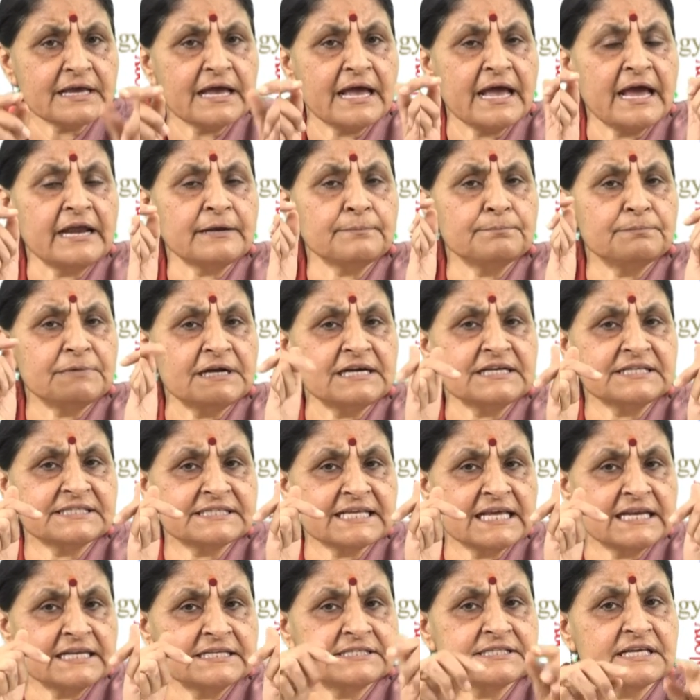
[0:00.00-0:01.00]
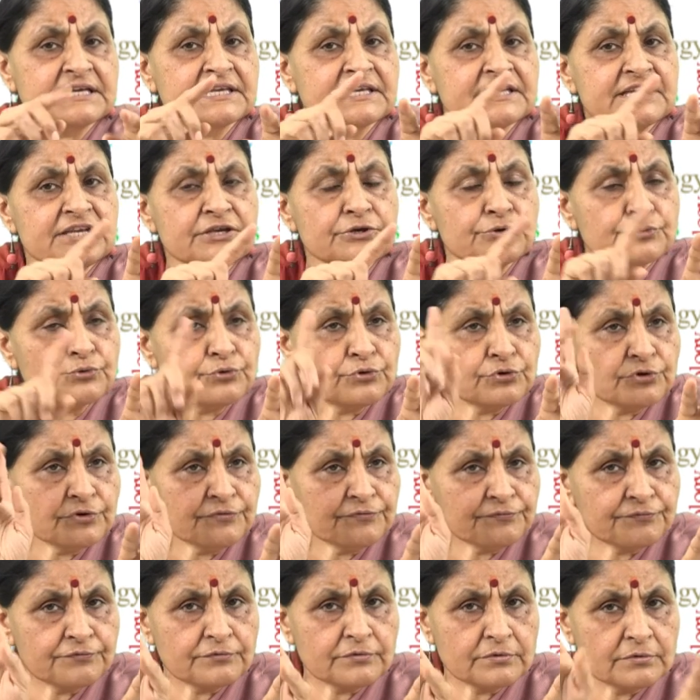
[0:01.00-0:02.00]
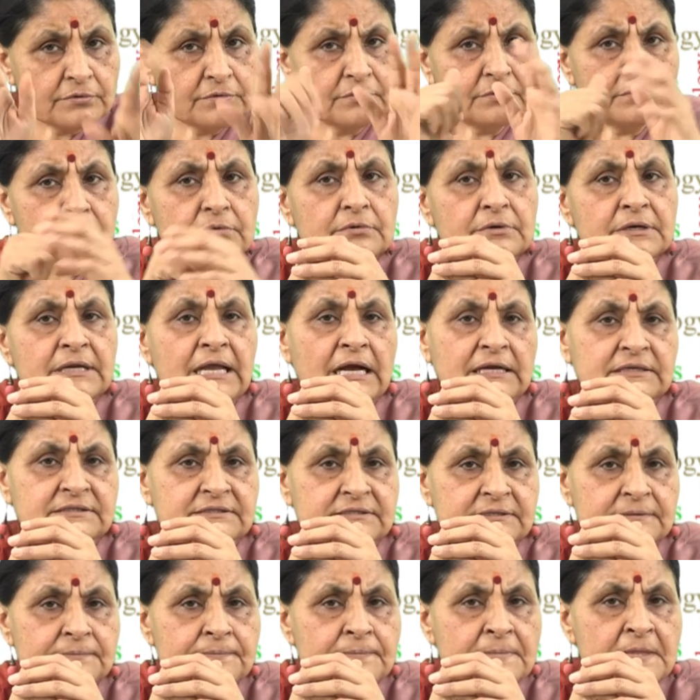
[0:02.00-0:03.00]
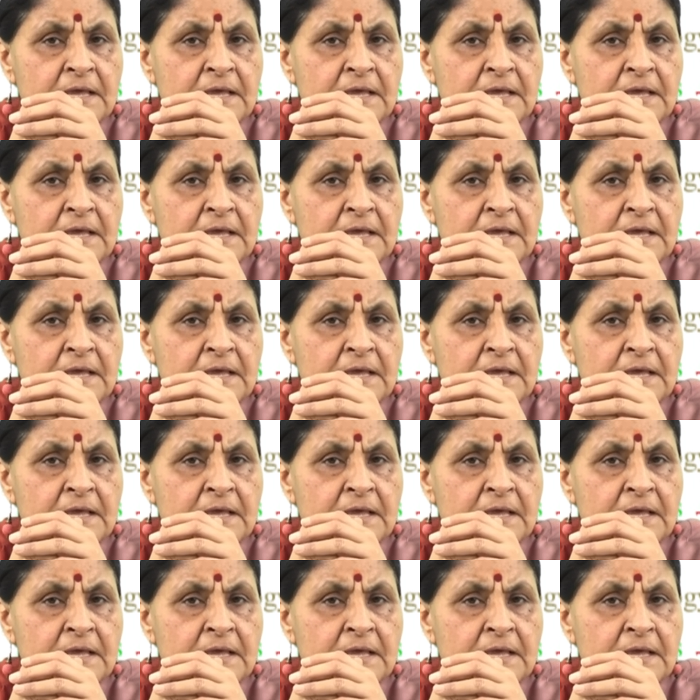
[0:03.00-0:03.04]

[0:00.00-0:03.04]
and blood cell is the key role of lungs.